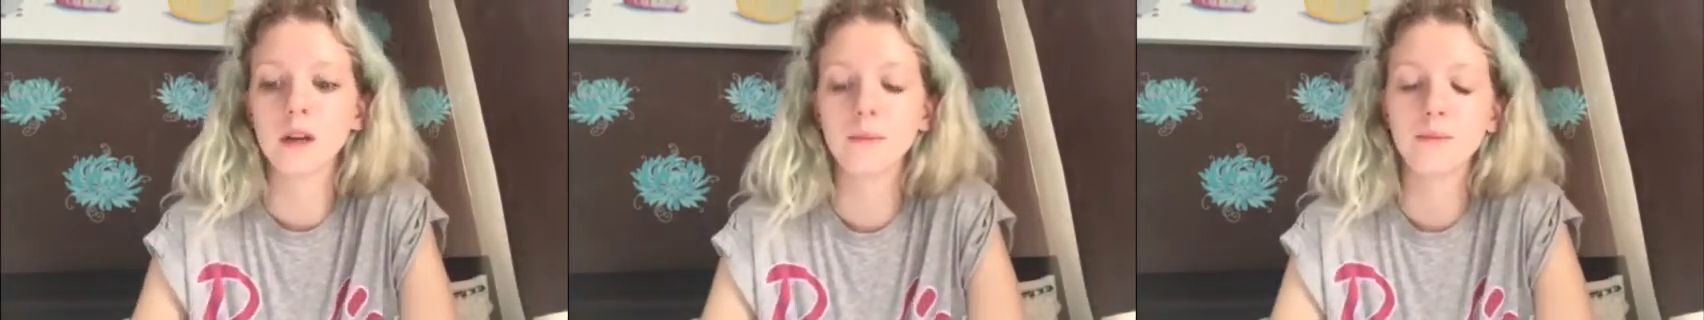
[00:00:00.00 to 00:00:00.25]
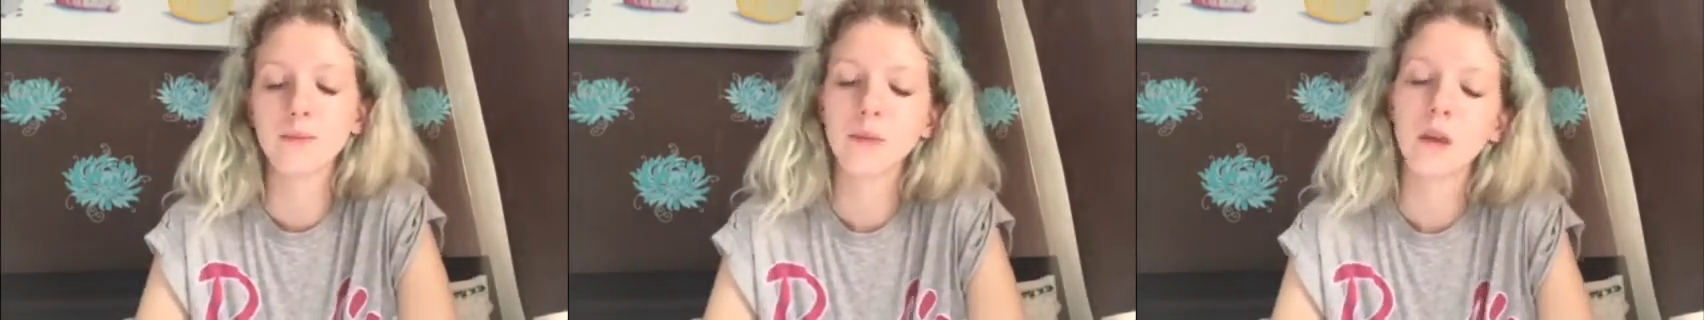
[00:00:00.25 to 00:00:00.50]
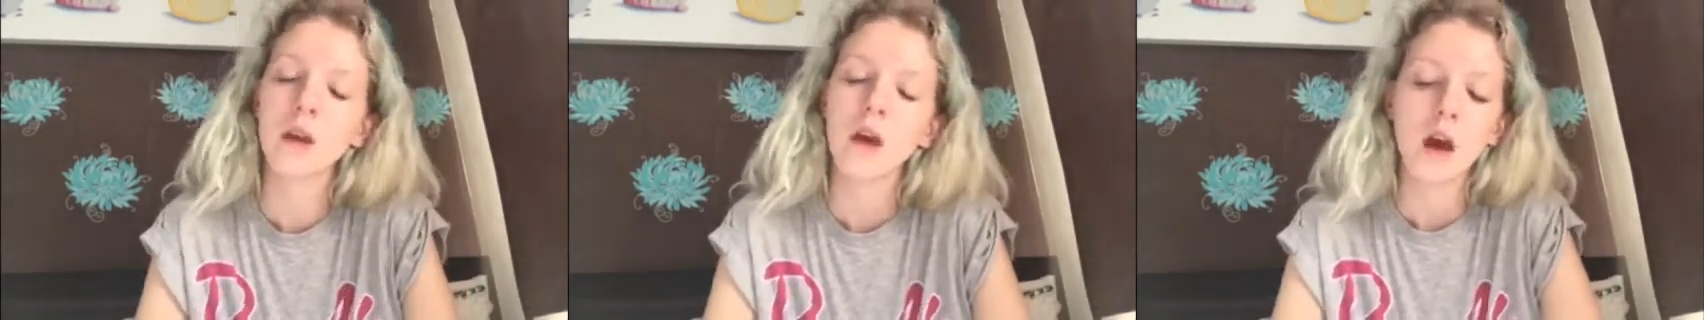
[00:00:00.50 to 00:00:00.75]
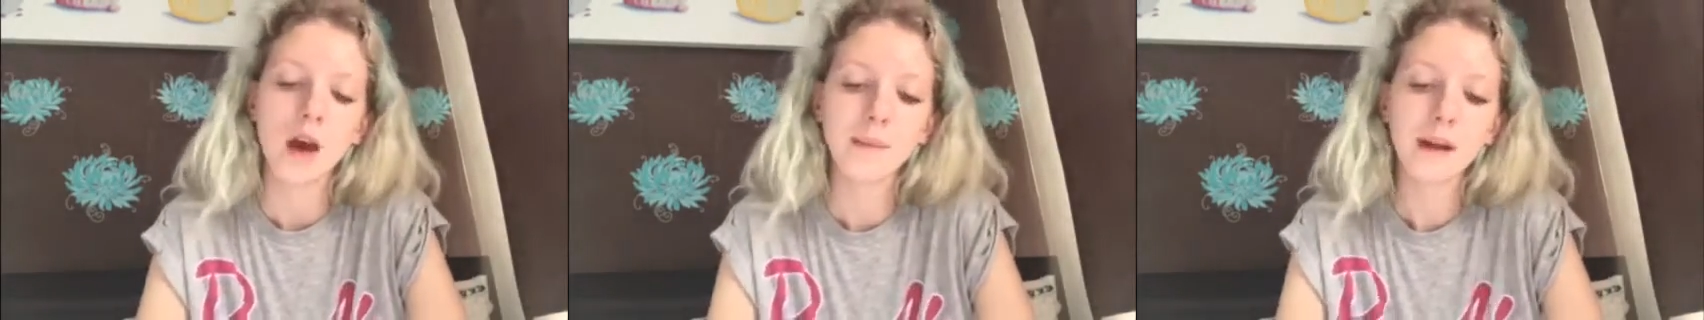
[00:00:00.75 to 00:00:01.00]

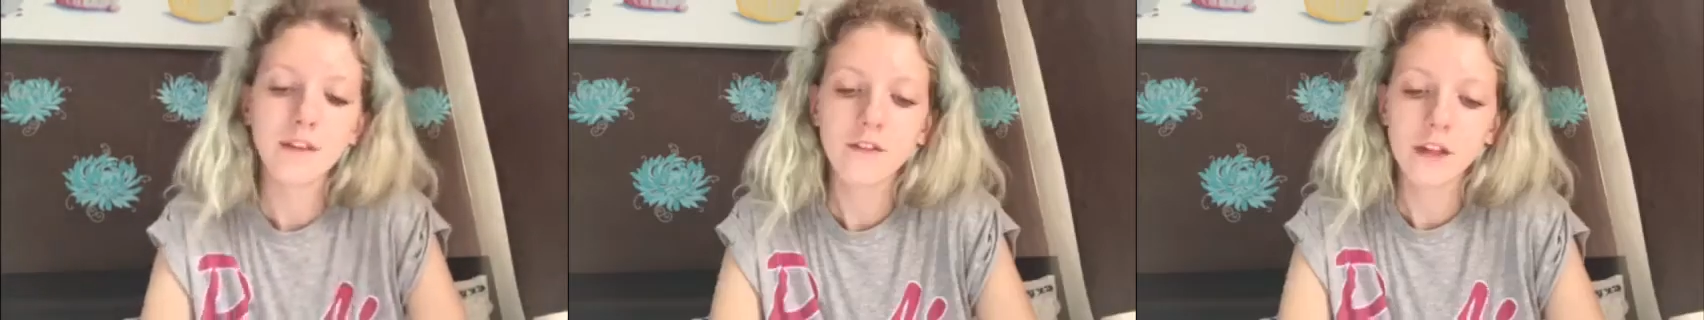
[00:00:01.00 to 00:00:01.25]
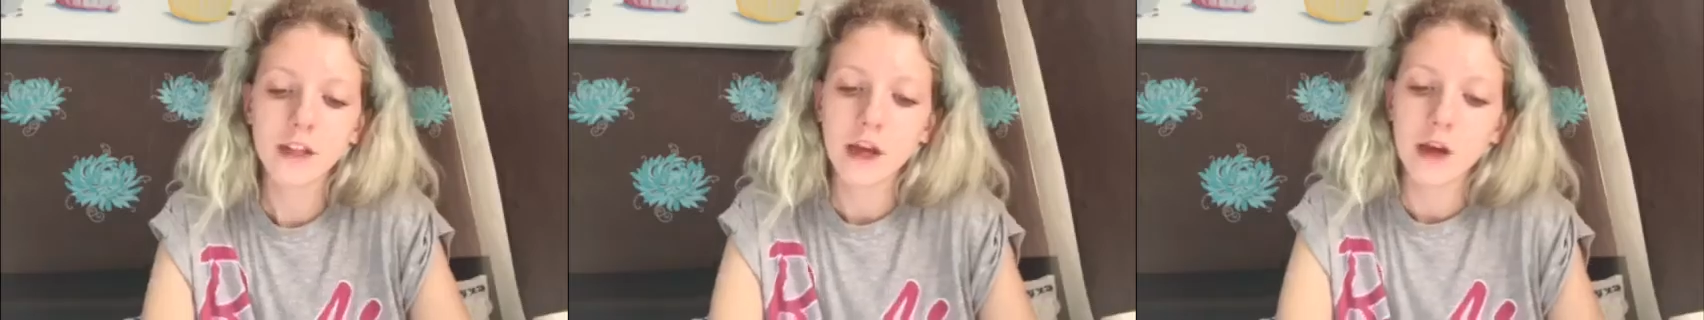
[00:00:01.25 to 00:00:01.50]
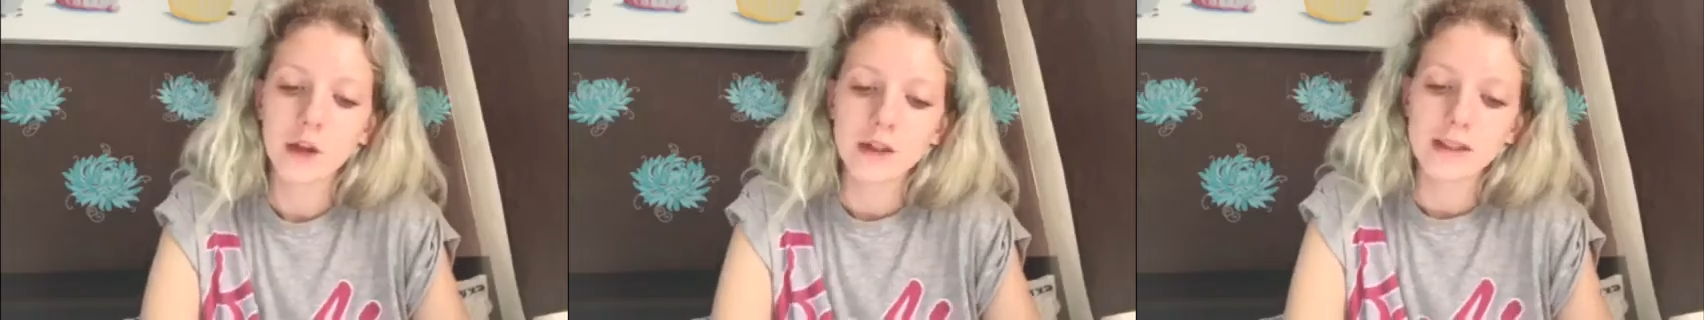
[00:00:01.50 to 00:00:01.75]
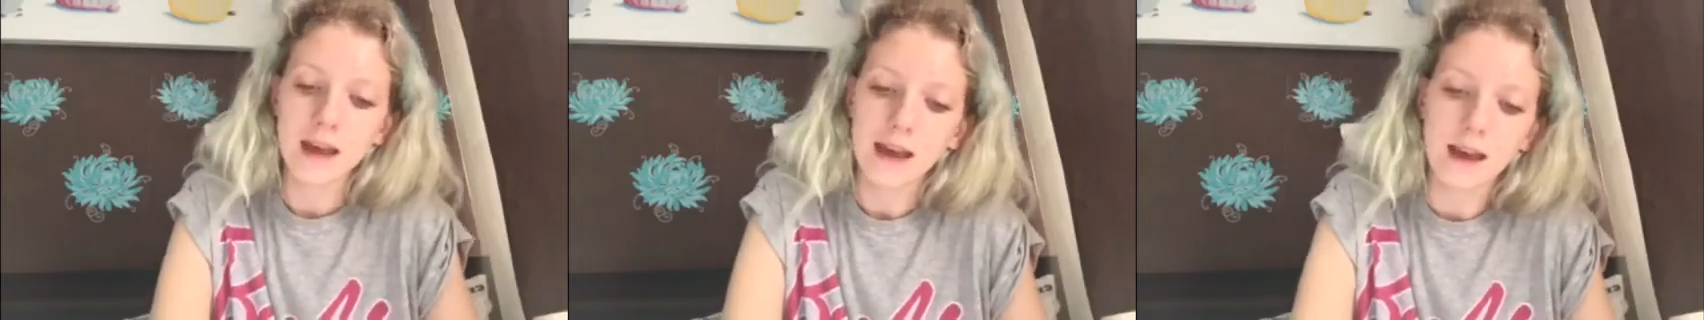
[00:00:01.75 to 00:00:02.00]
I made a video
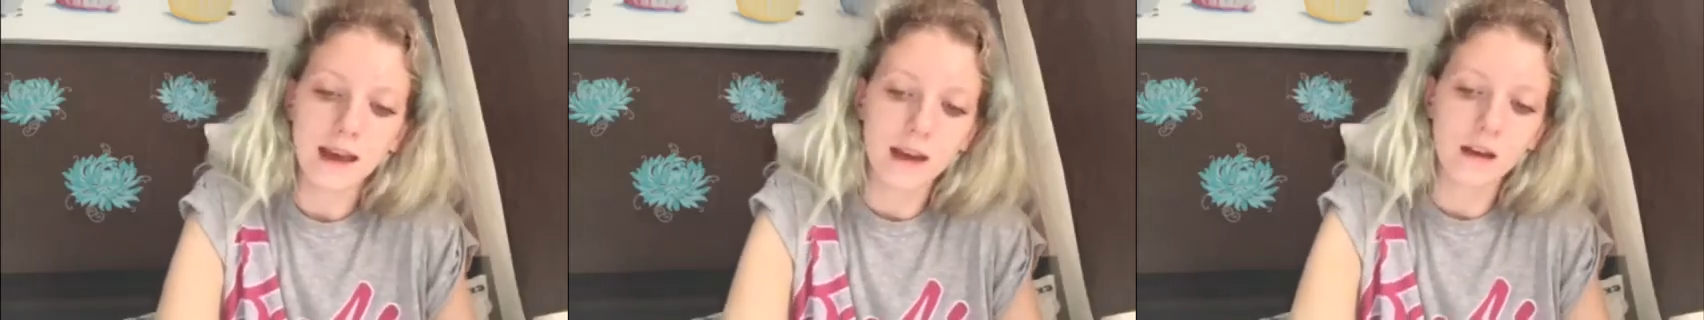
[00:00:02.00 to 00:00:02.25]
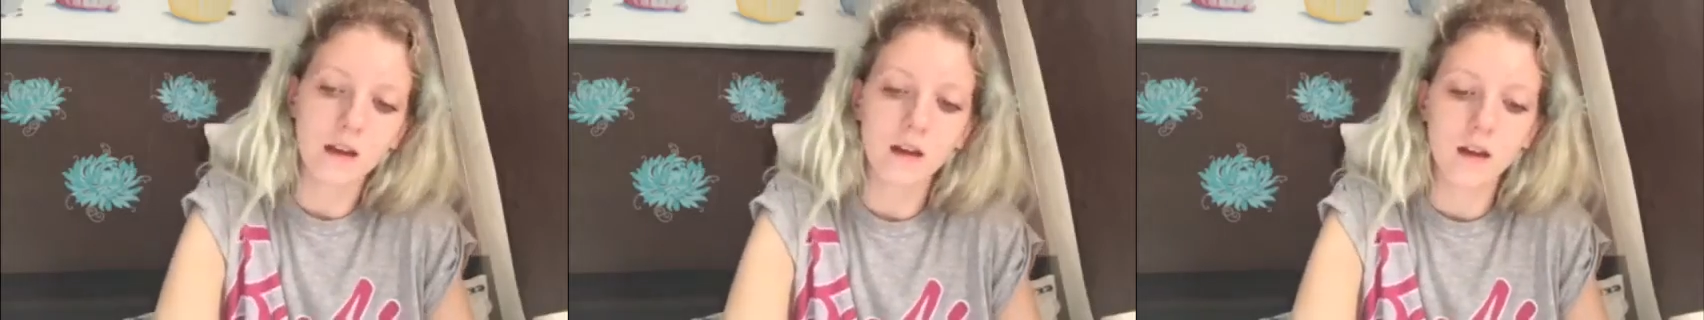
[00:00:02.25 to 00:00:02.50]
saying